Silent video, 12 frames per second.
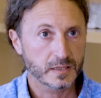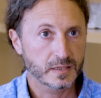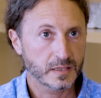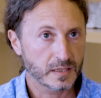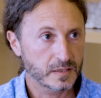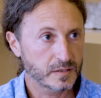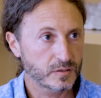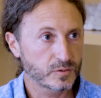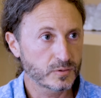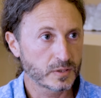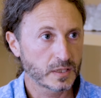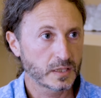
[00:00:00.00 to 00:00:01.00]
tended
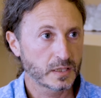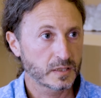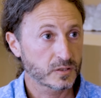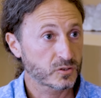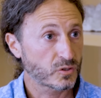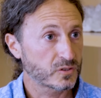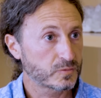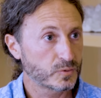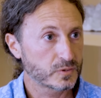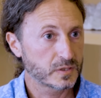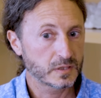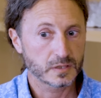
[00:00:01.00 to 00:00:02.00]
to,
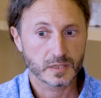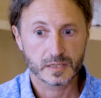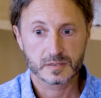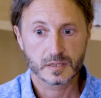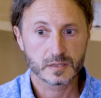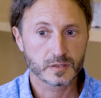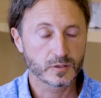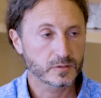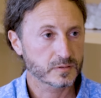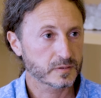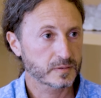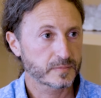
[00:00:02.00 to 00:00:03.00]
transmuted, and then it
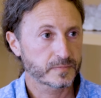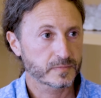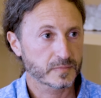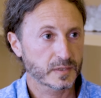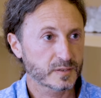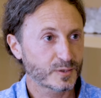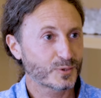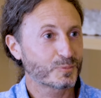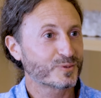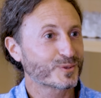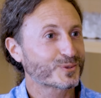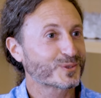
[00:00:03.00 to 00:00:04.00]
goes. Okay. And then you
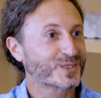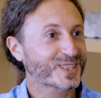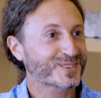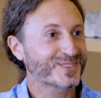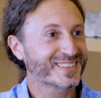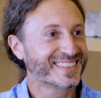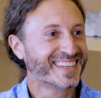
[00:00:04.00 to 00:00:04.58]
move on to the next one.